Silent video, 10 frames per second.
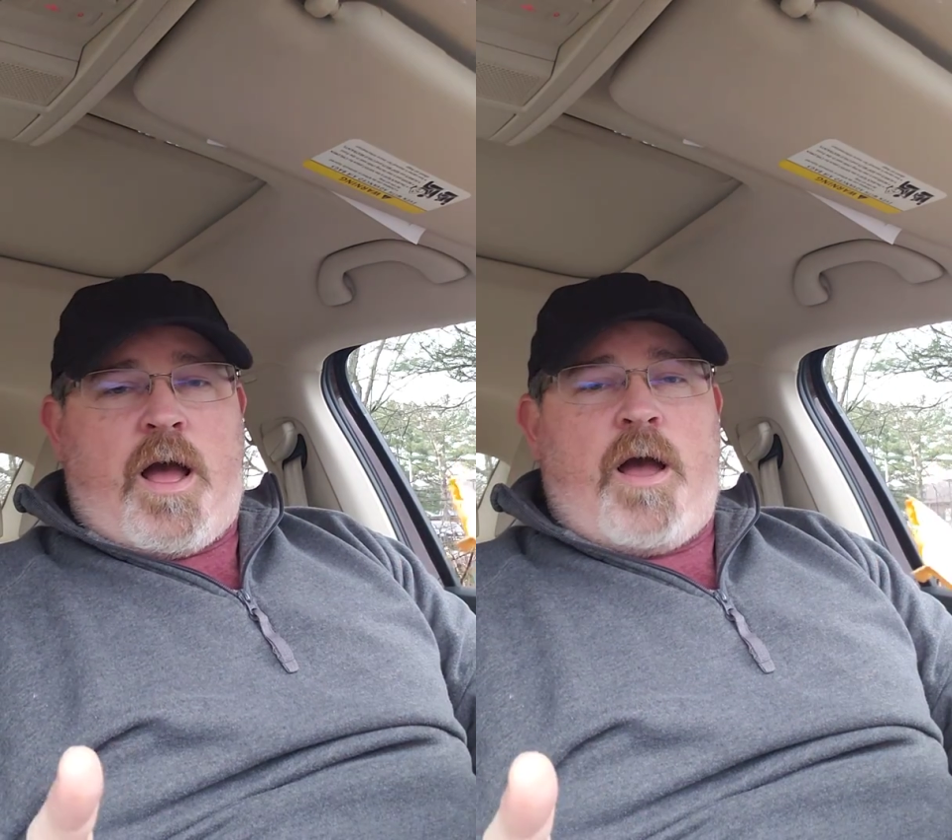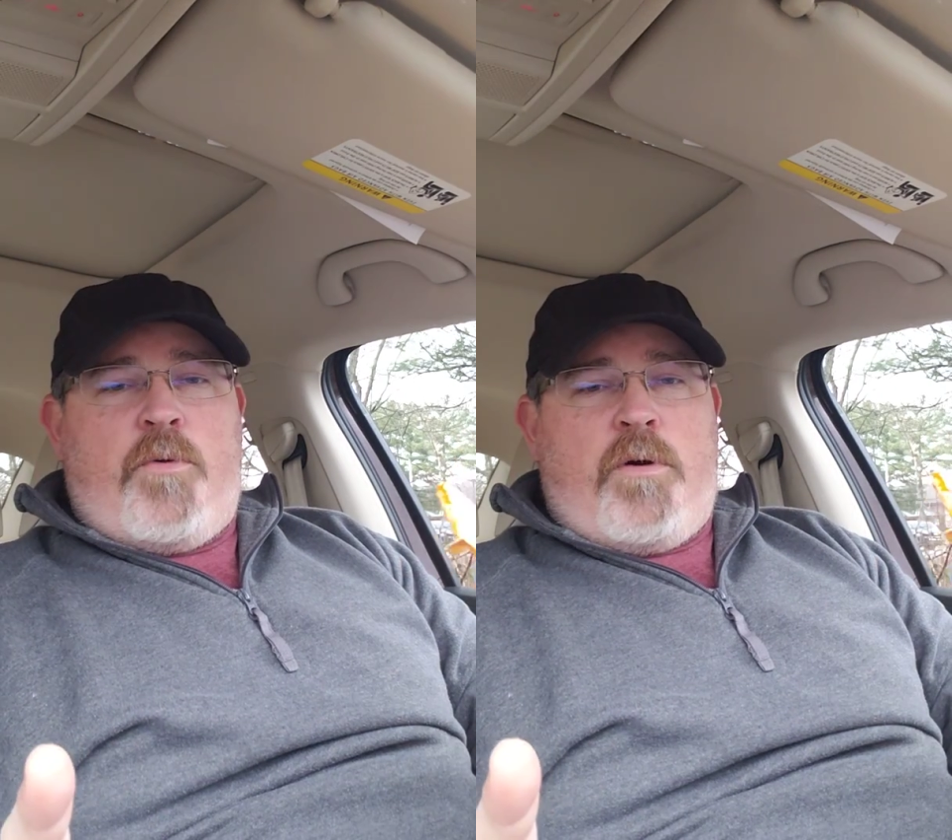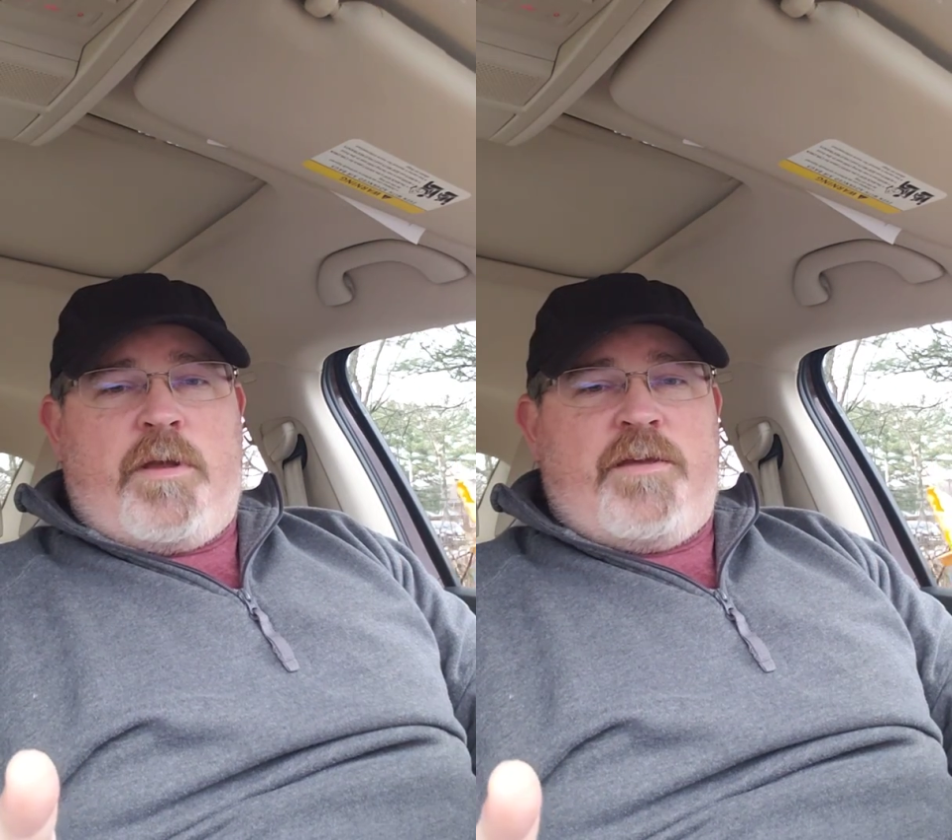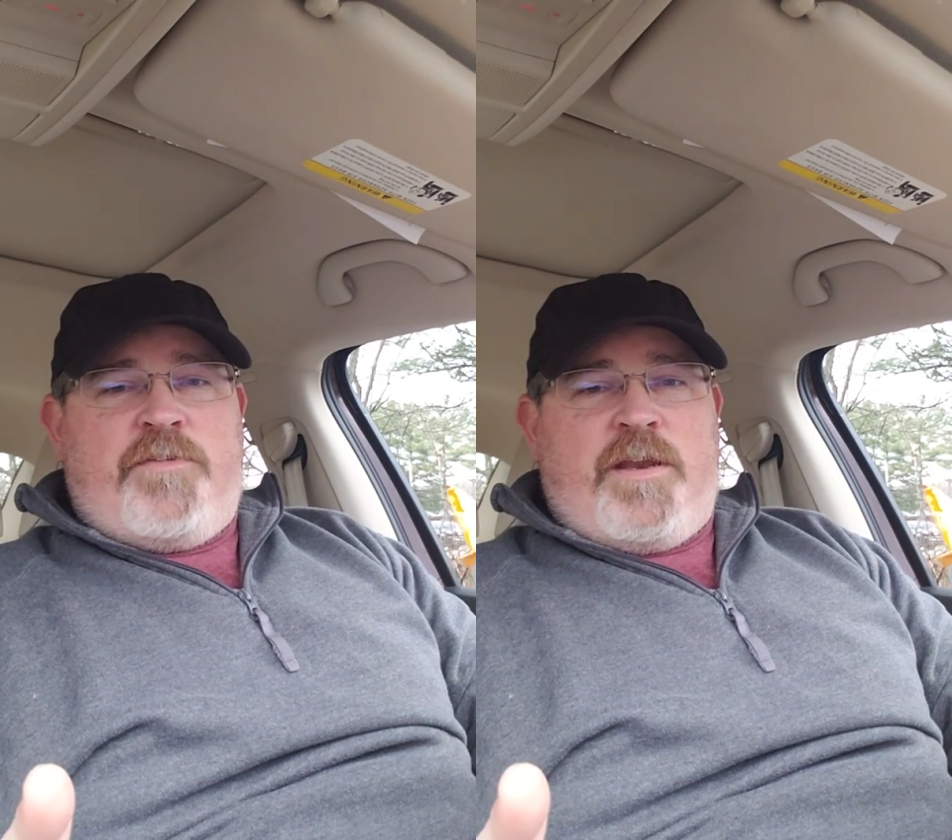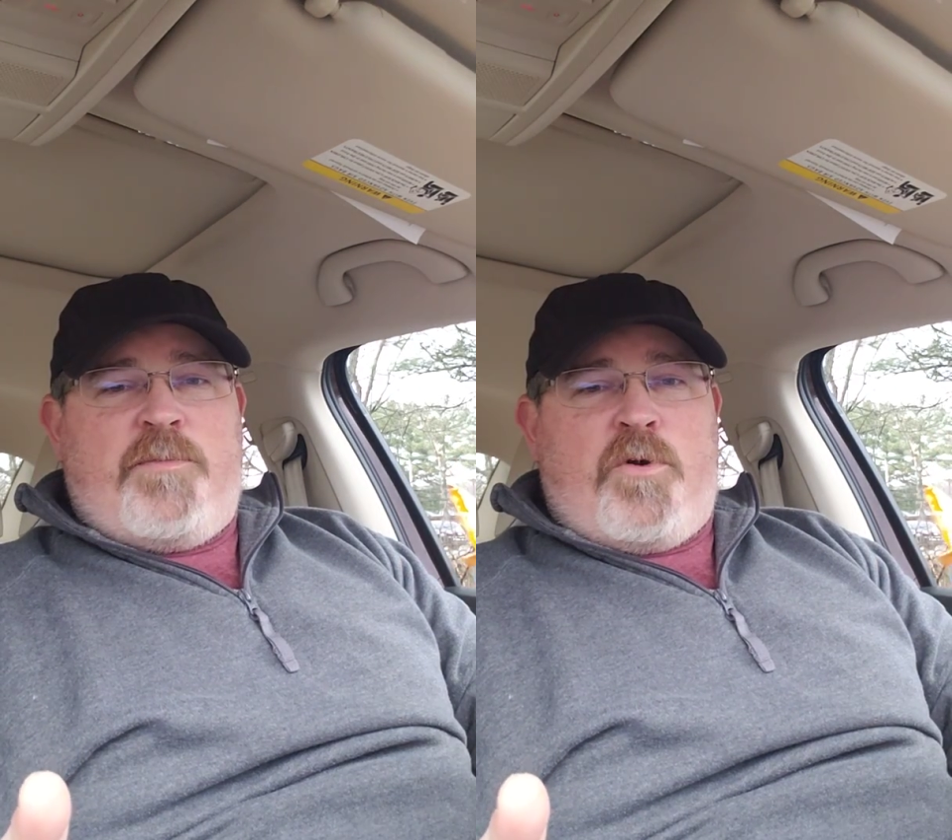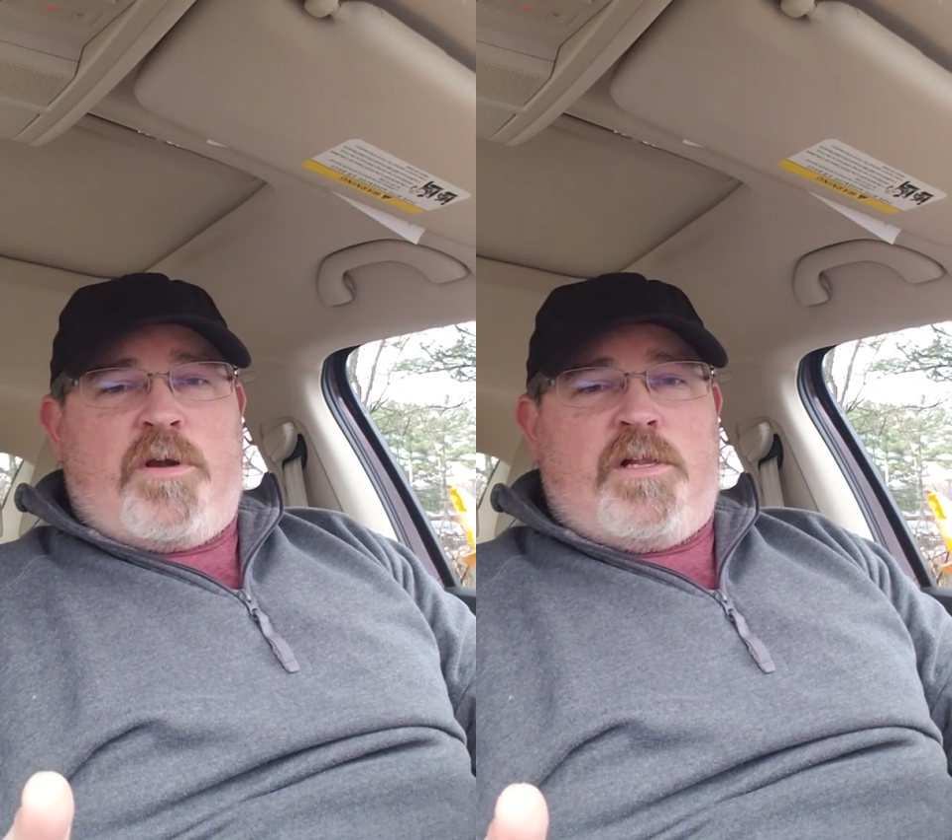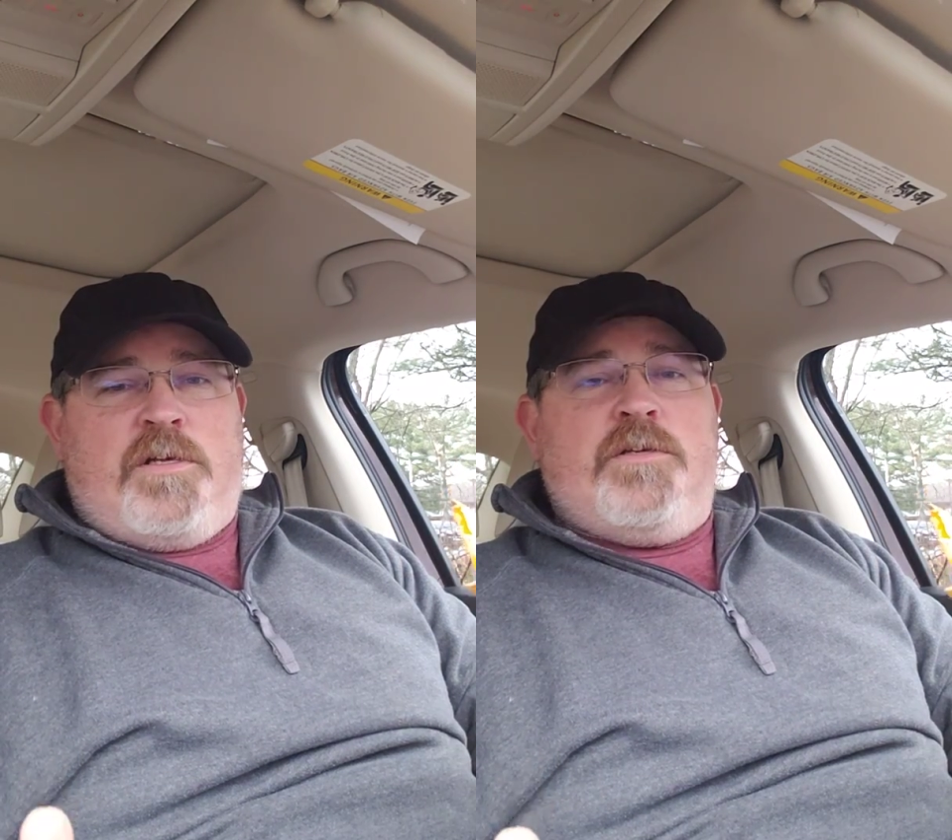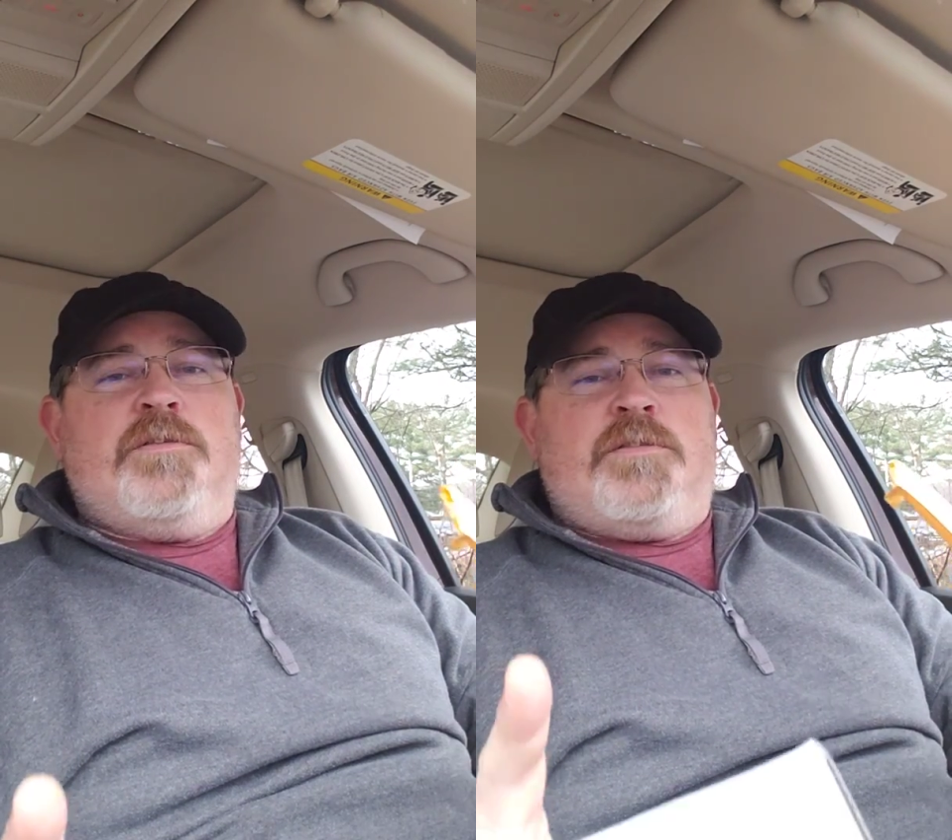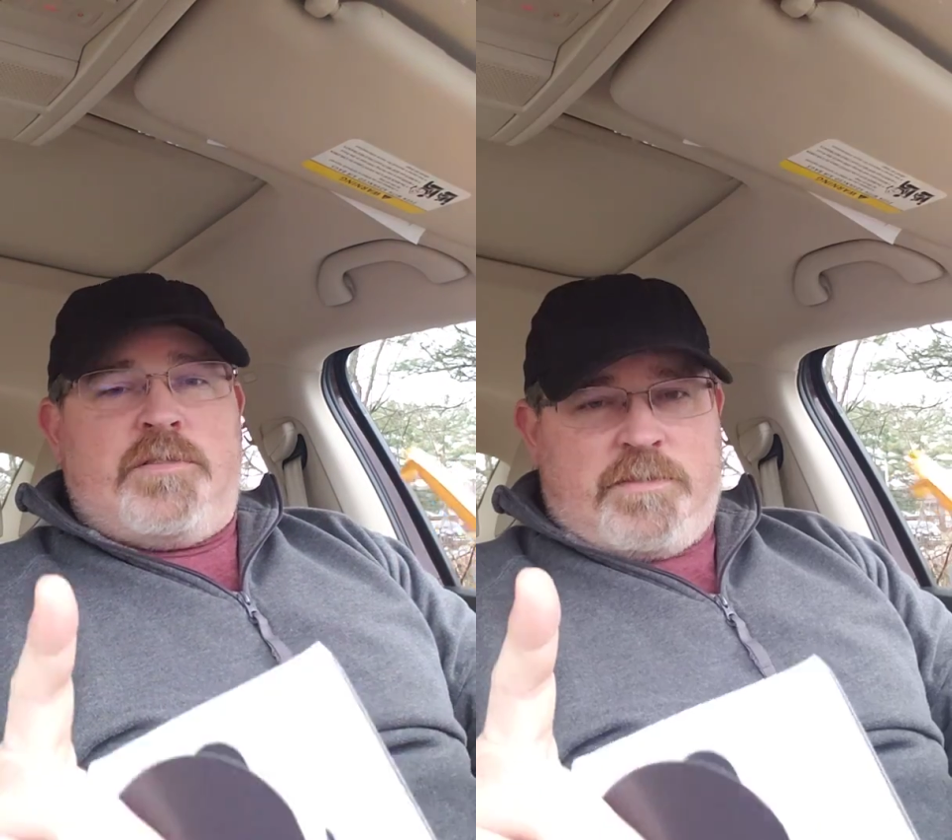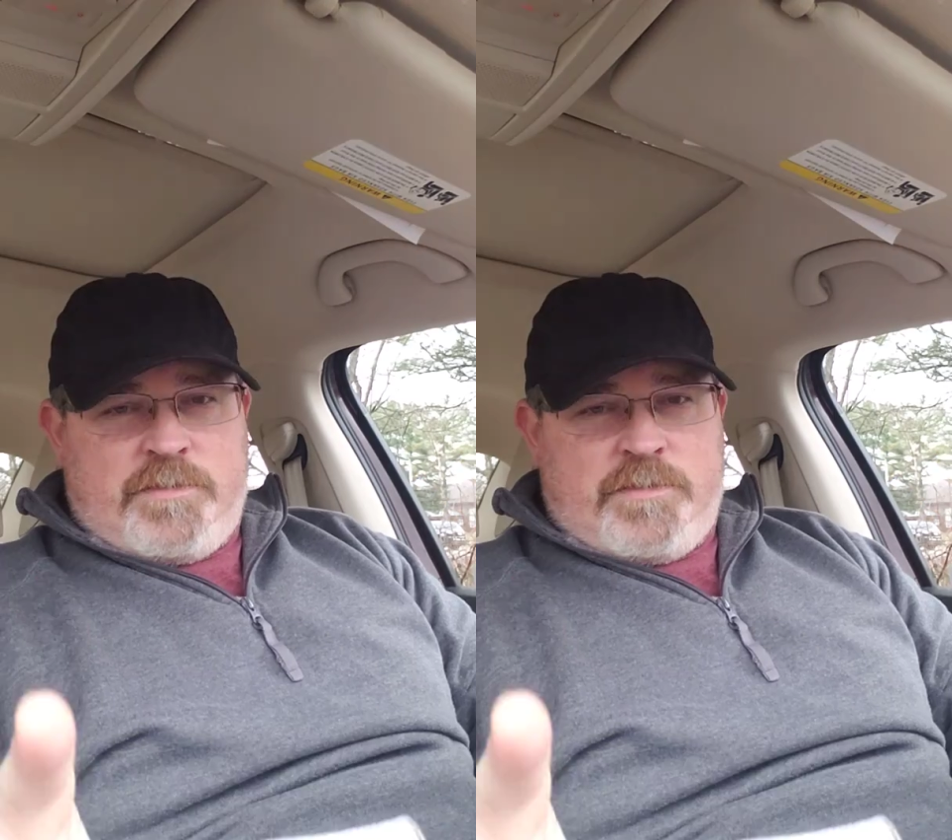I won't give you any more clues.